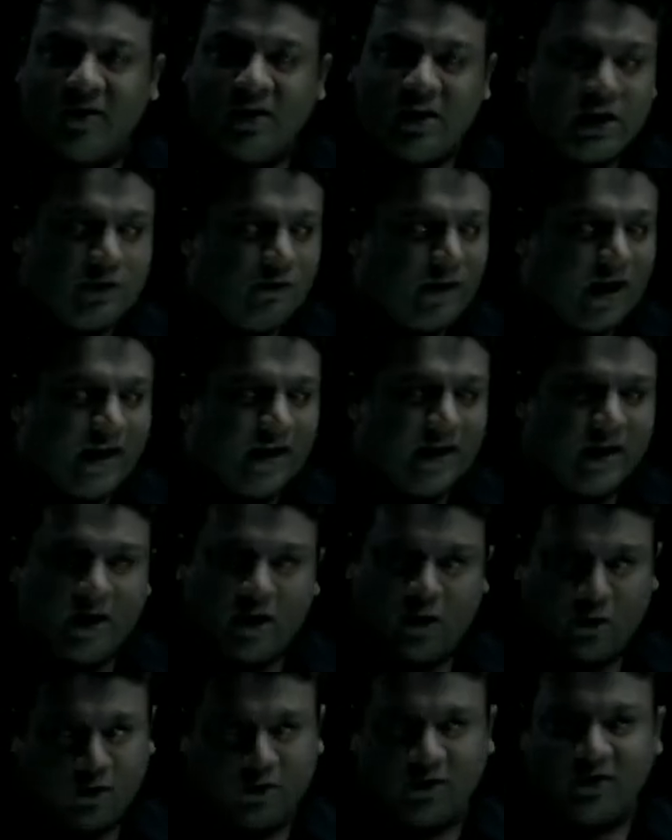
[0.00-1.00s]
dividing it
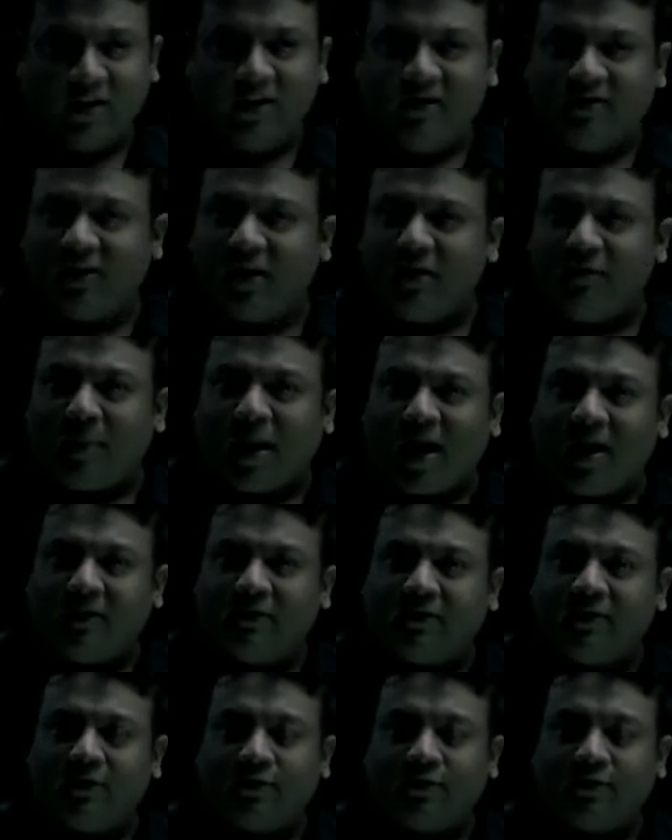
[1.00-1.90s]
into these three parts.